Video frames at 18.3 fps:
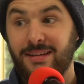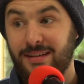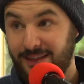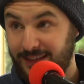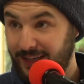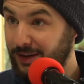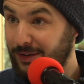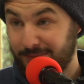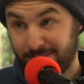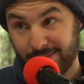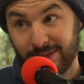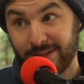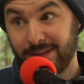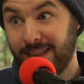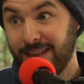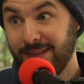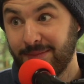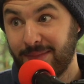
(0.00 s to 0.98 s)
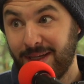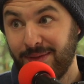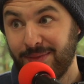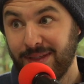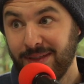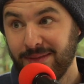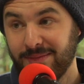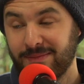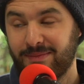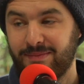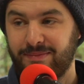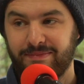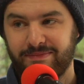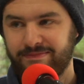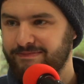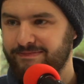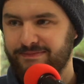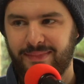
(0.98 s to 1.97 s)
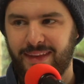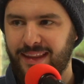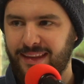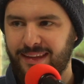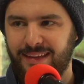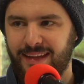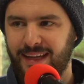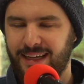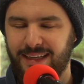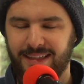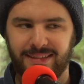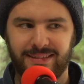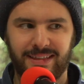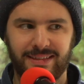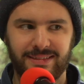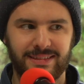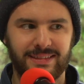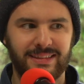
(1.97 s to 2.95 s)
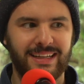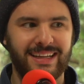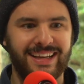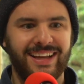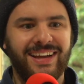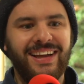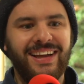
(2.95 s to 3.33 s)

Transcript: Yeah. Hey, maybe. Nah, doesn't.